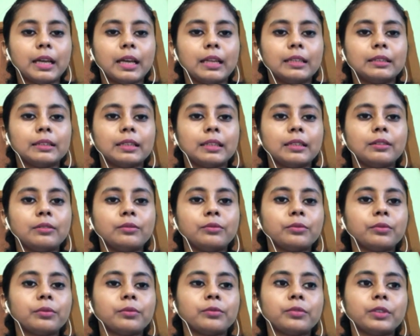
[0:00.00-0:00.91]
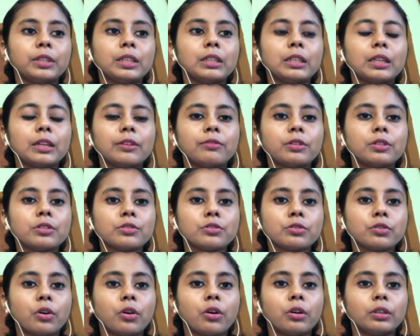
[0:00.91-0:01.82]
And then we never
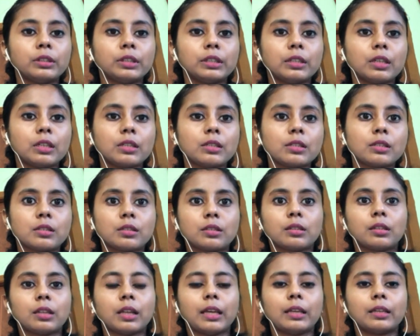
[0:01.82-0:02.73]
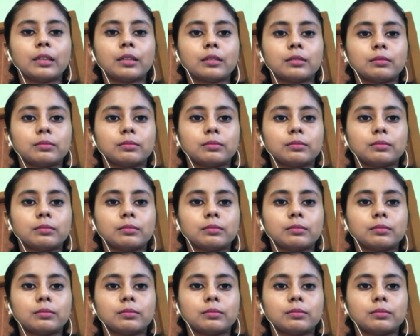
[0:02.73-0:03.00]
saw this like